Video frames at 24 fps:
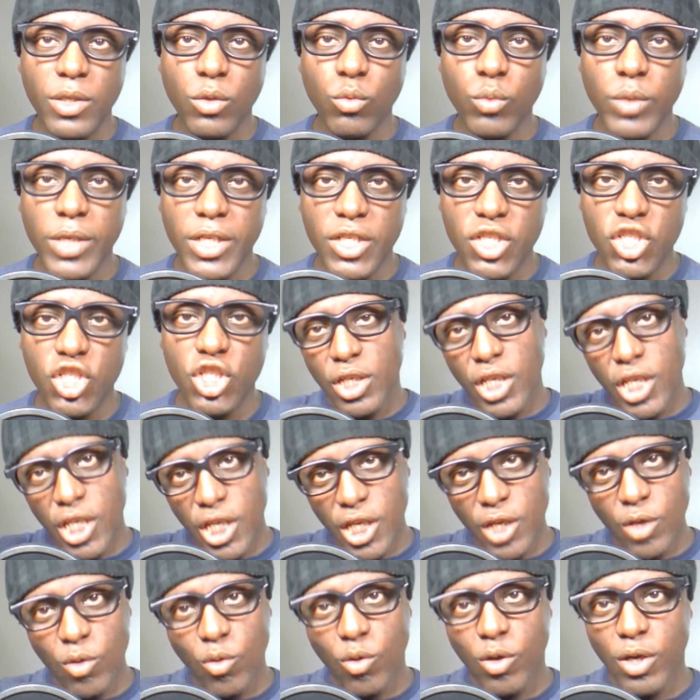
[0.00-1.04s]
Which
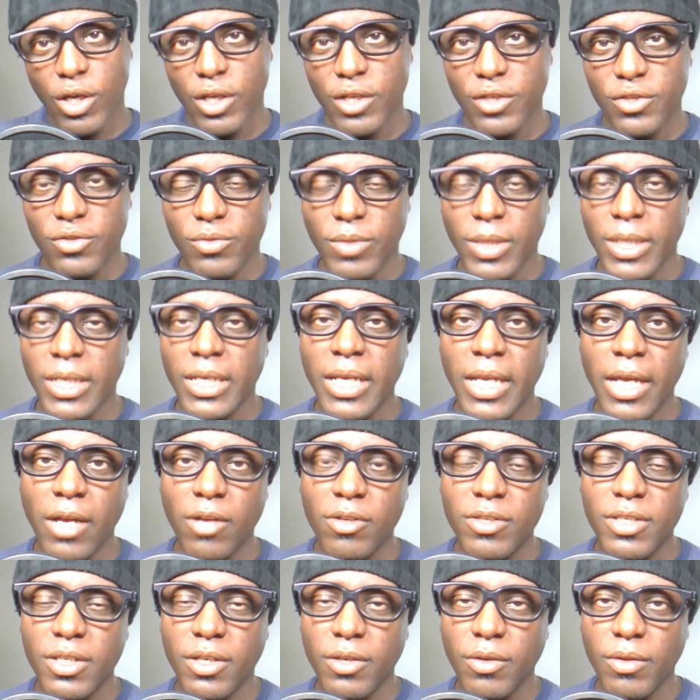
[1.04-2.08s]
he orchestrated. And
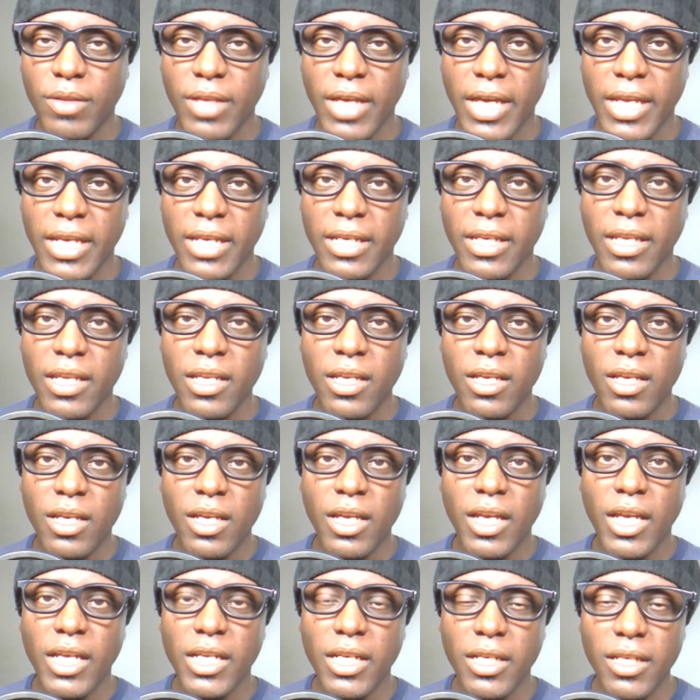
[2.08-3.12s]
I'll tell you that
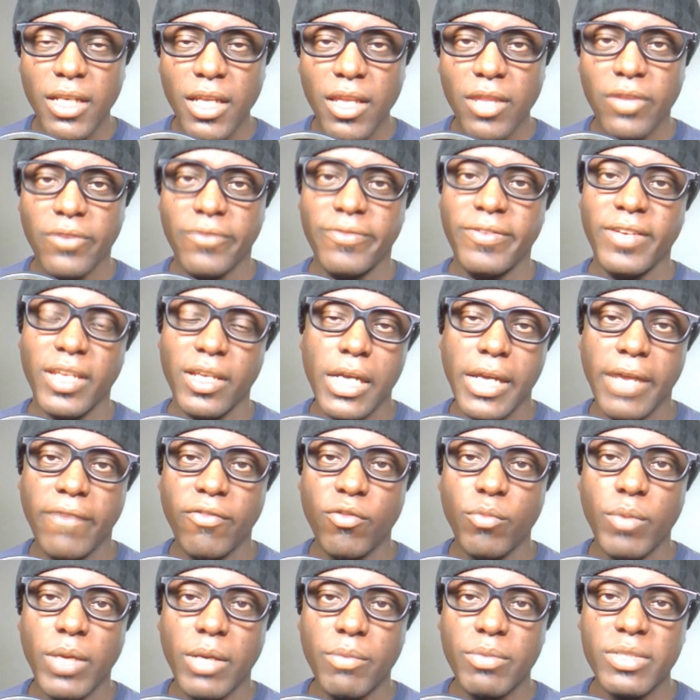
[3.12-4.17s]
in another video.
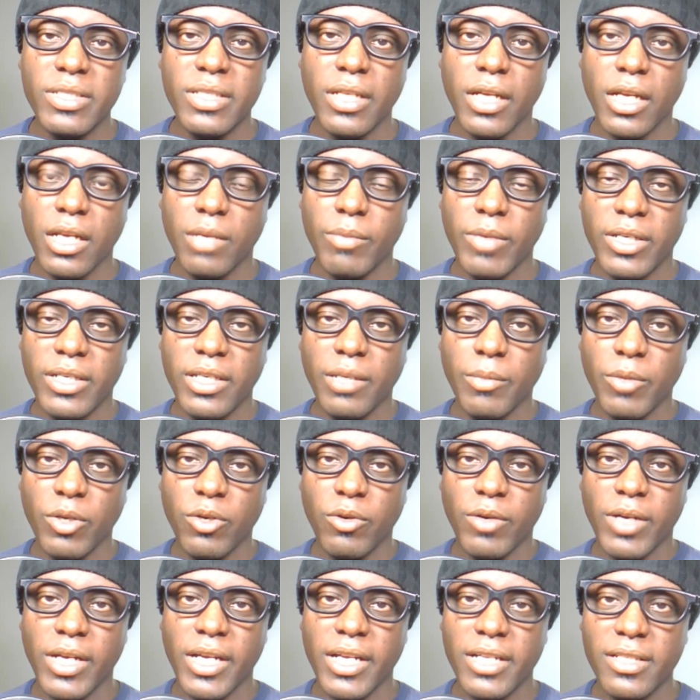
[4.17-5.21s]
Everybody was talking about
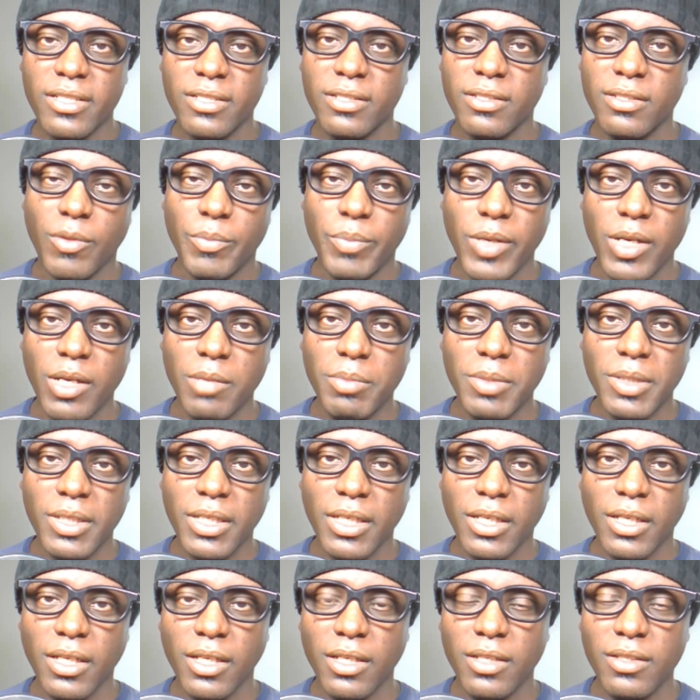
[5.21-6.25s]
Democrats and
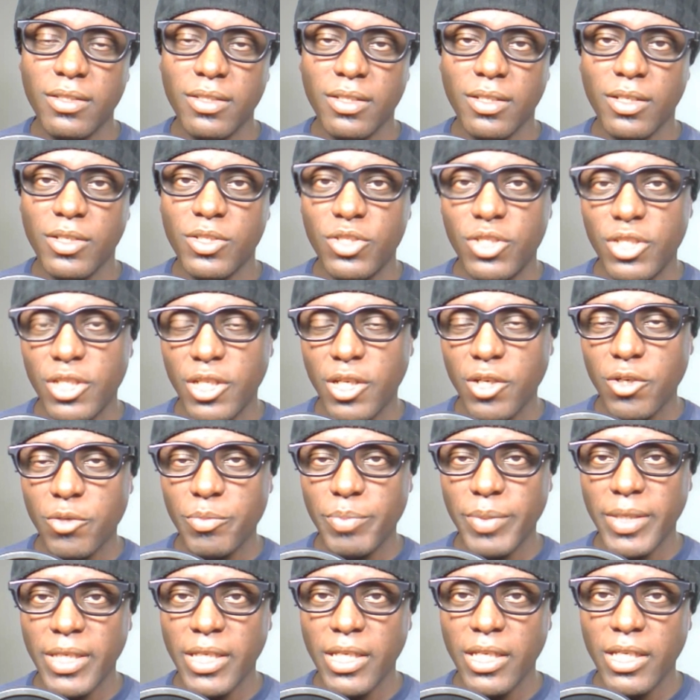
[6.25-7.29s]
Republicans and the
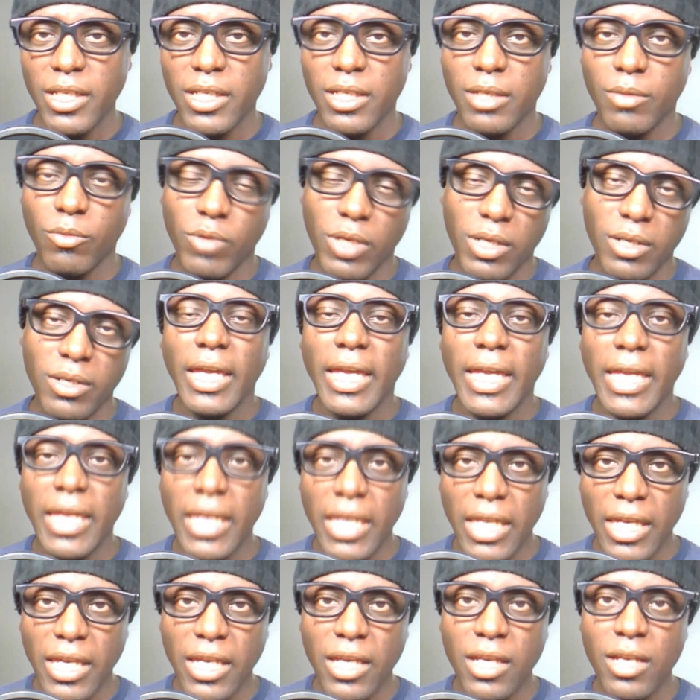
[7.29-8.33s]
GOP and what
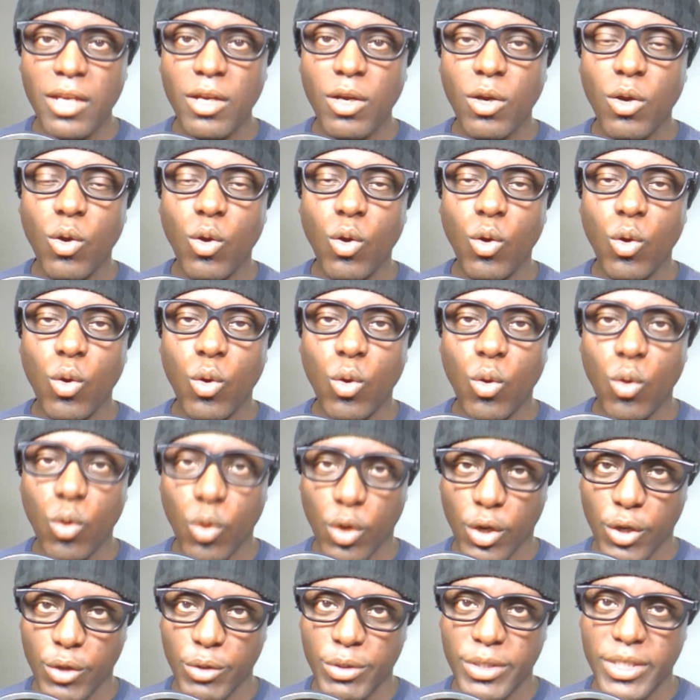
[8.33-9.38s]
he
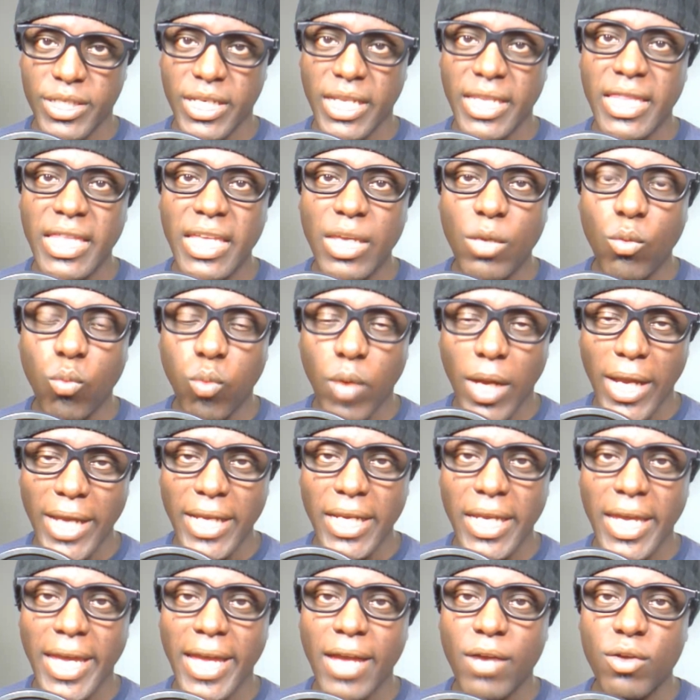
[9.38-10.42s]
orchestrated. The
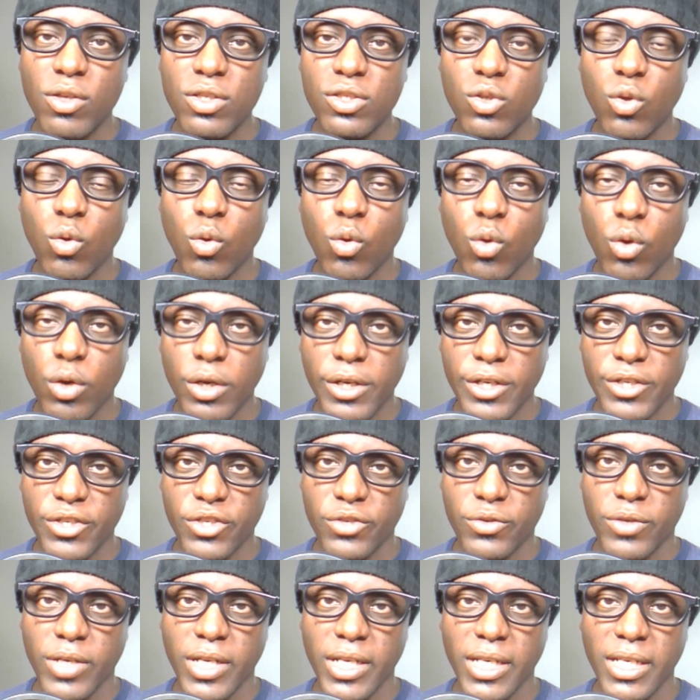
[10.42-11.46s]
White House
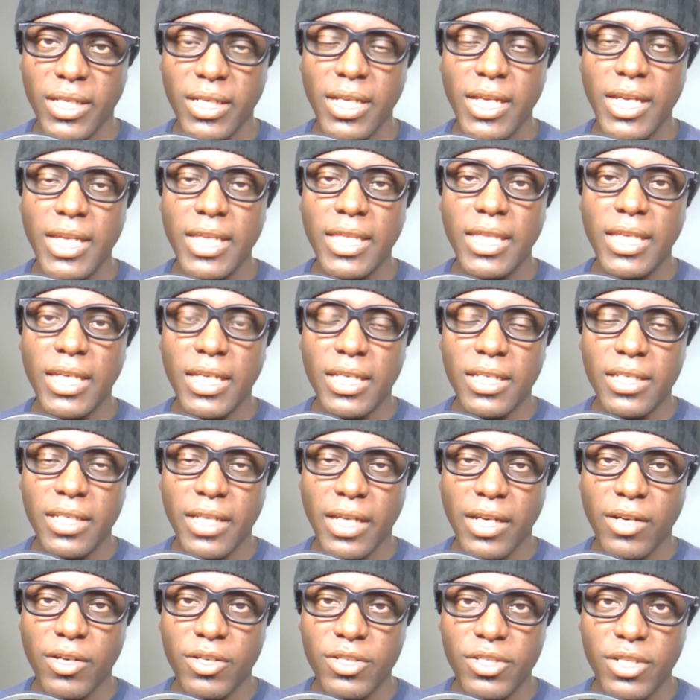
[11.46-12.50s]
orchestrated the
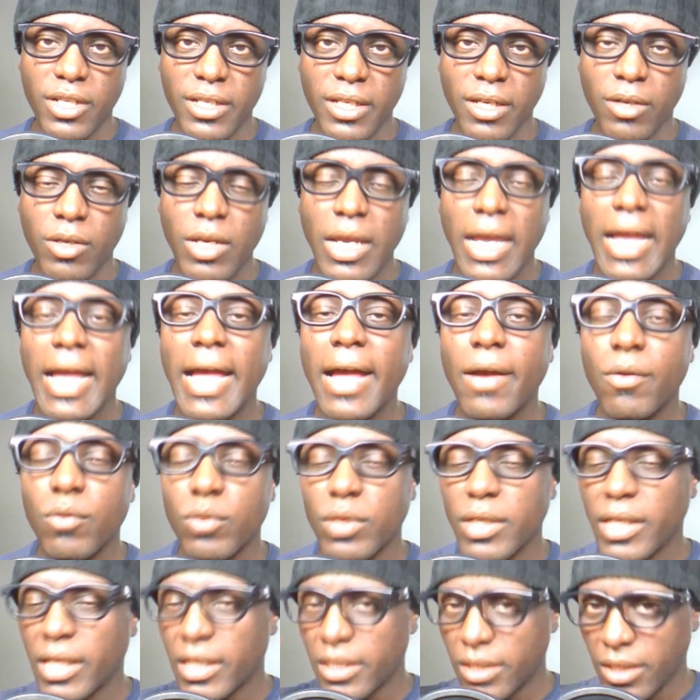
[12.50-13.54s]
entire shutdown. I will
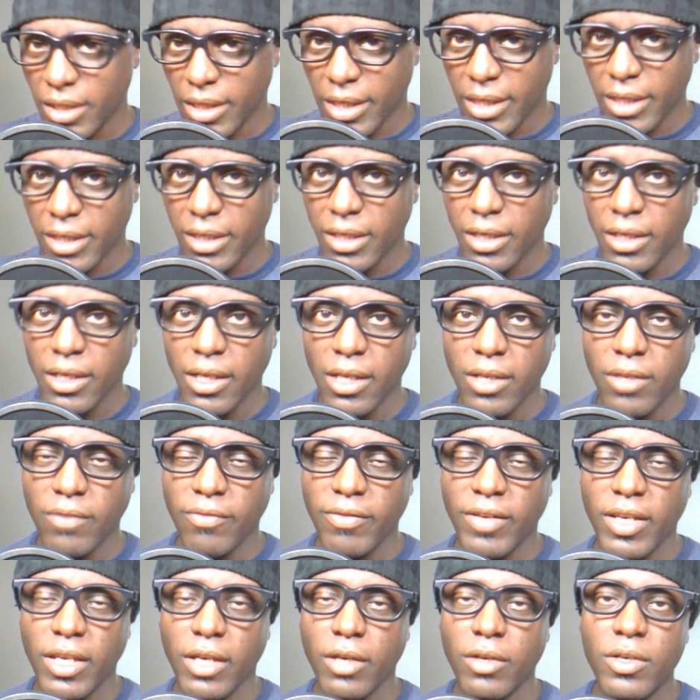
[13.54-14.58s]
get to that in another
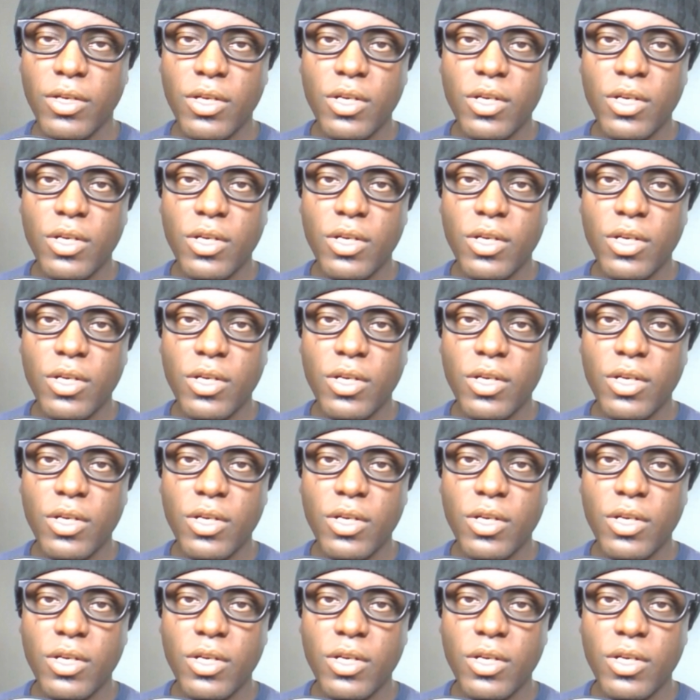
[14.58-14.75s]
video.